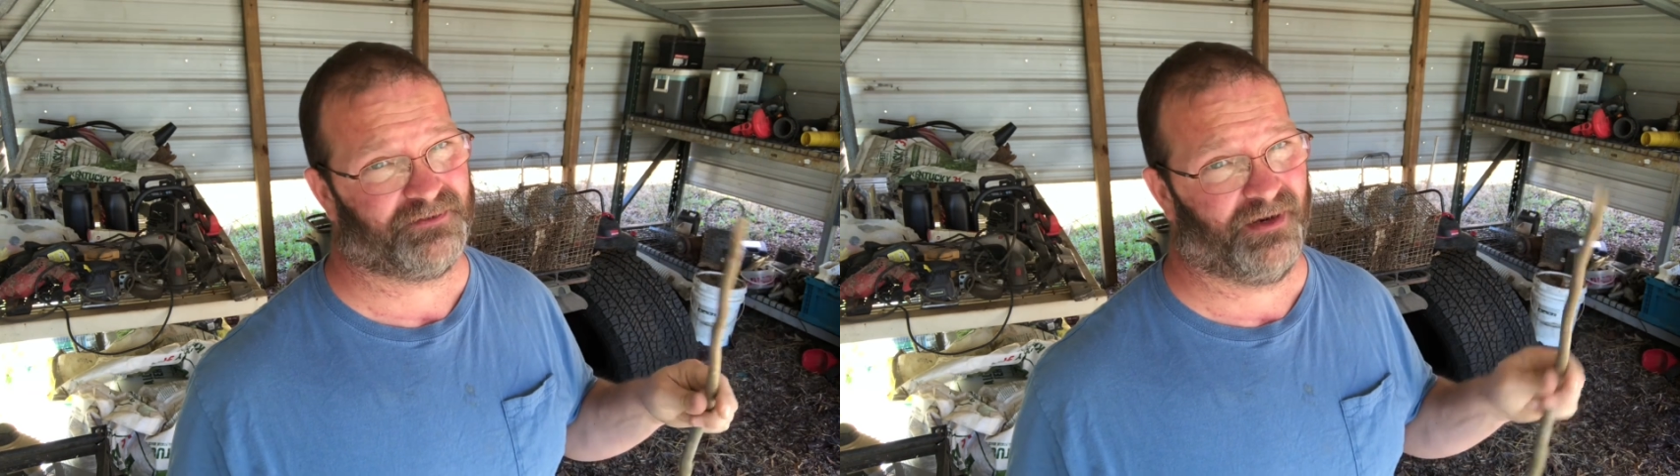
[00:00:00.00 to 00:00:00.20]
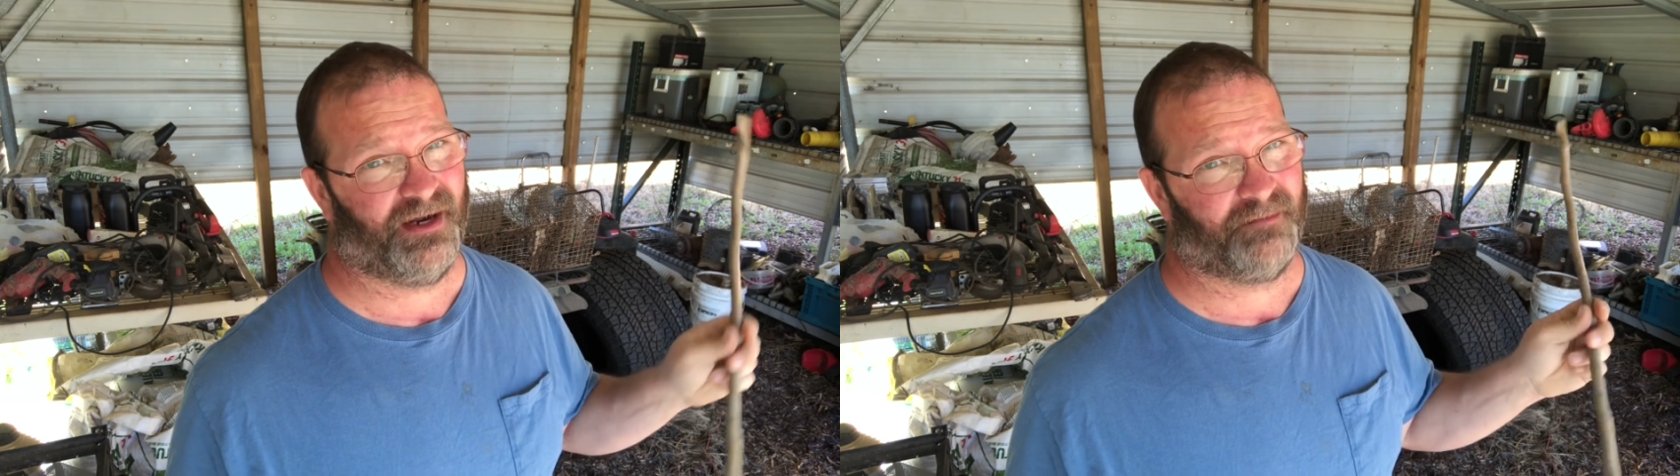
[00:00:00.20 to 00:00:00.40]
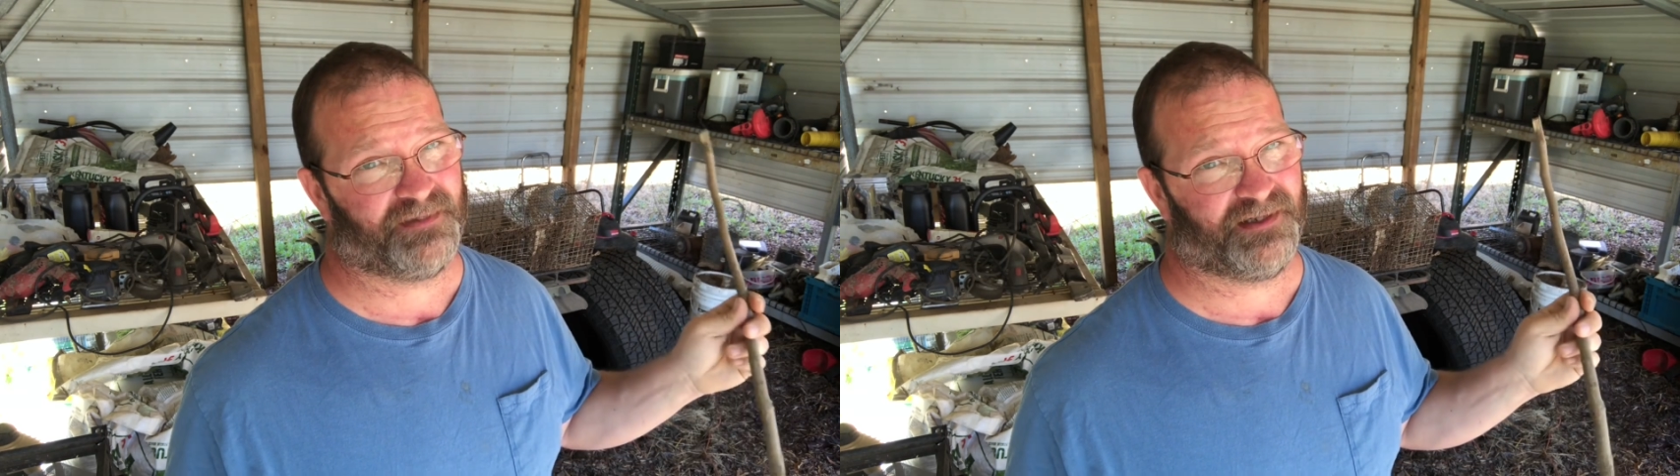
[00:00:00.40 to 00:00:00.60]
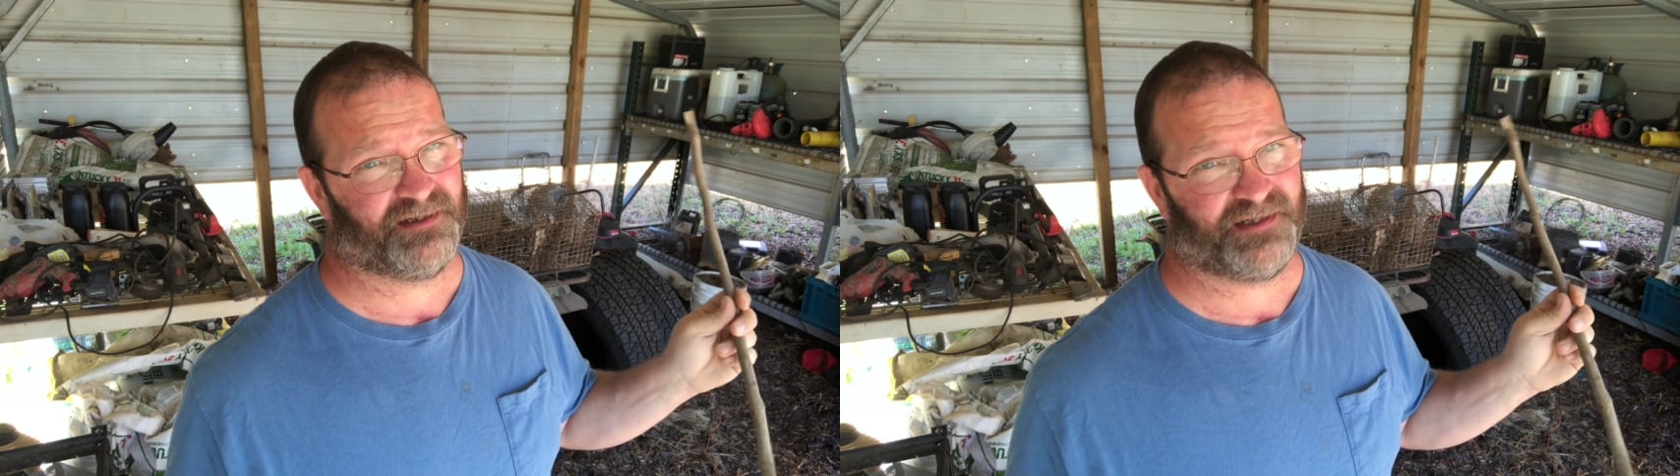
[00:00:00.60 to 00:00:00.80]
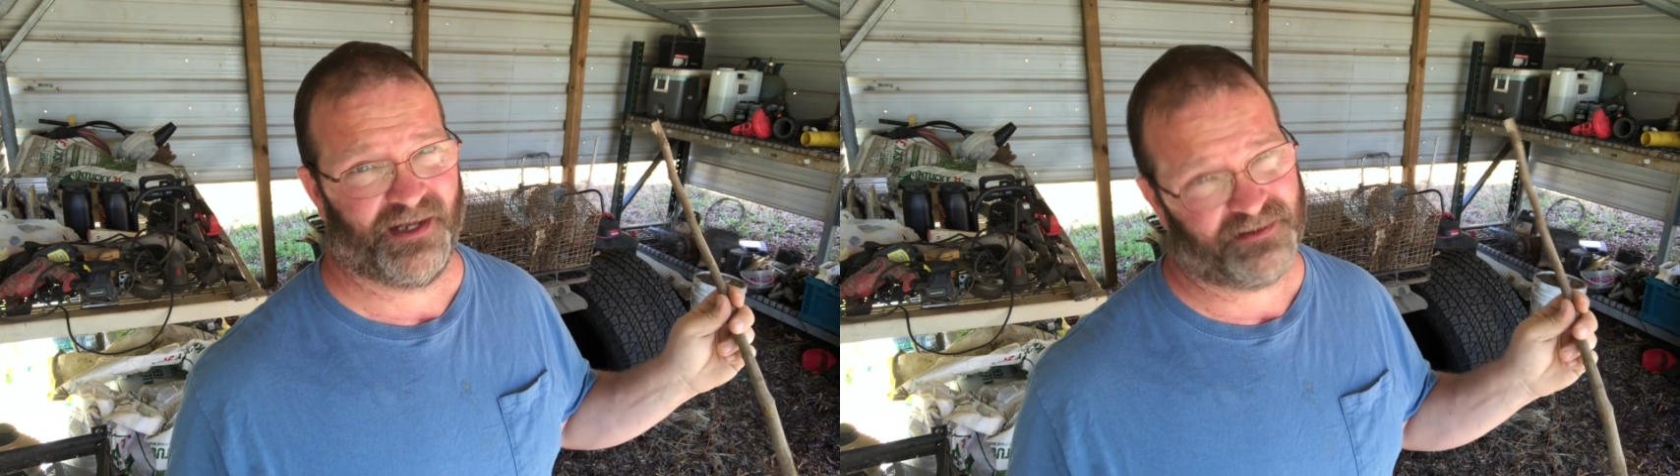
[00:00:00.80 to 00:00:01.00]
trap
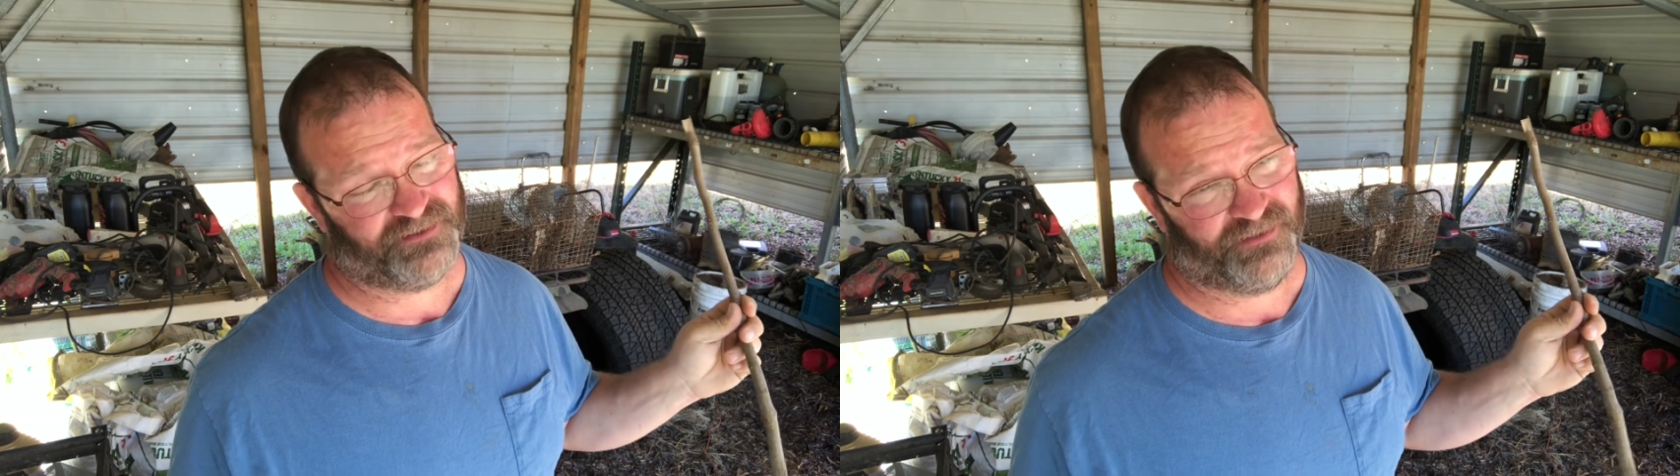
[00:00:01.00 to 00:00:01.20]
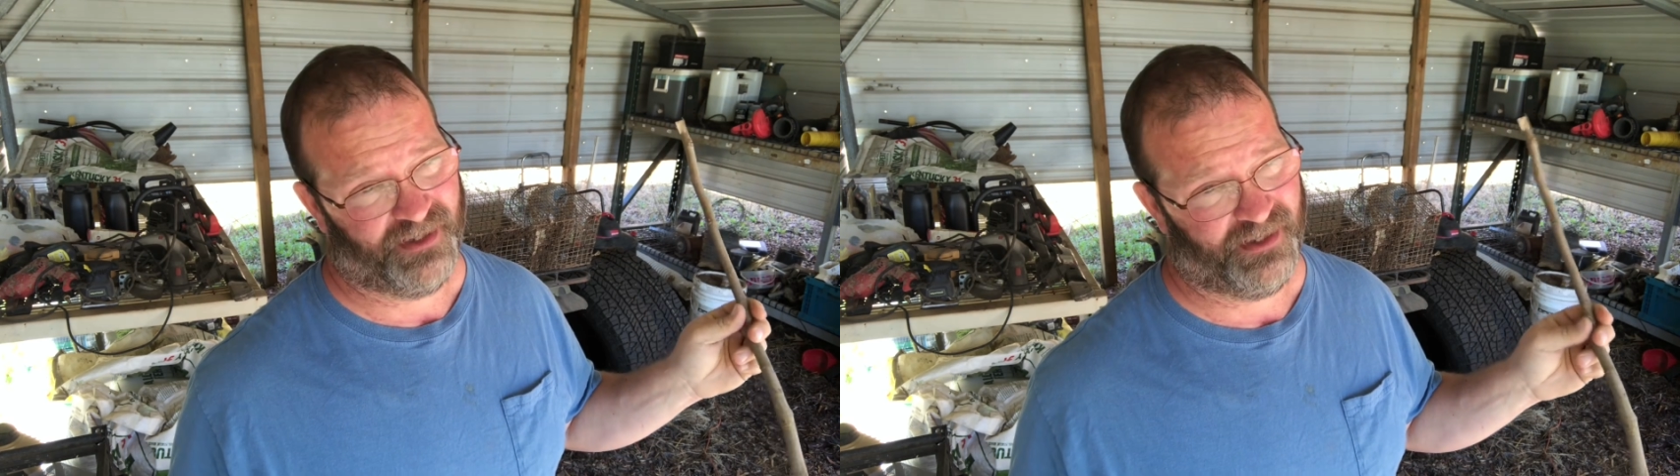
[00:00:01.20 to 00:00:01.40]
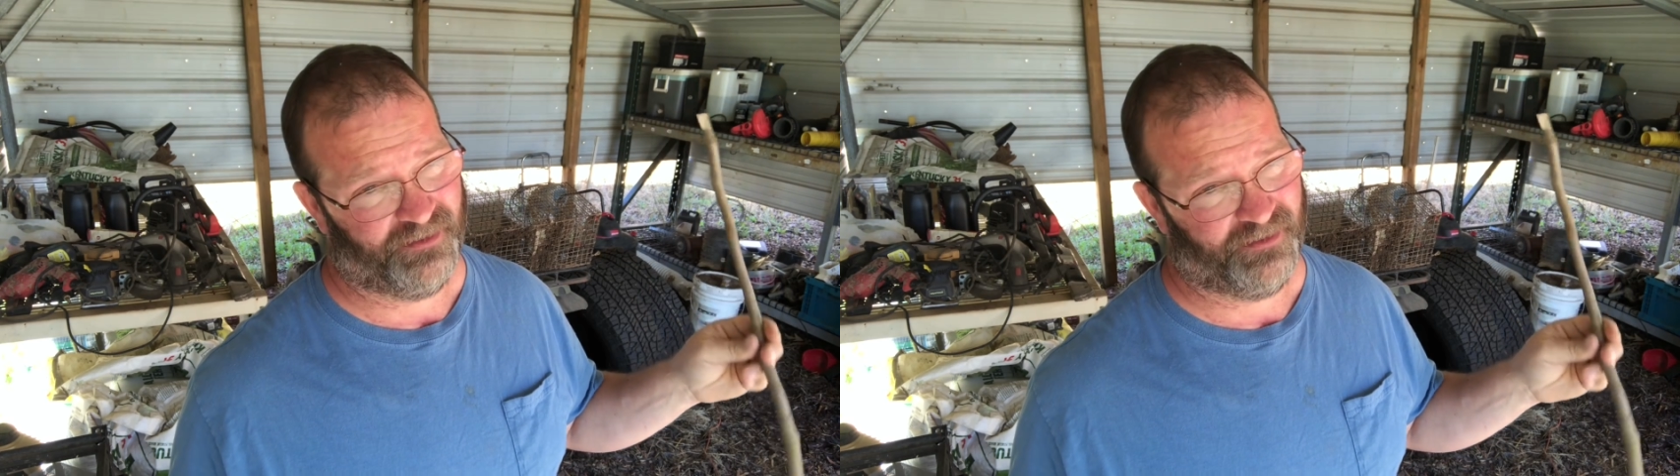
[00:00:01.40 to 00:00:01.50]
since yesterday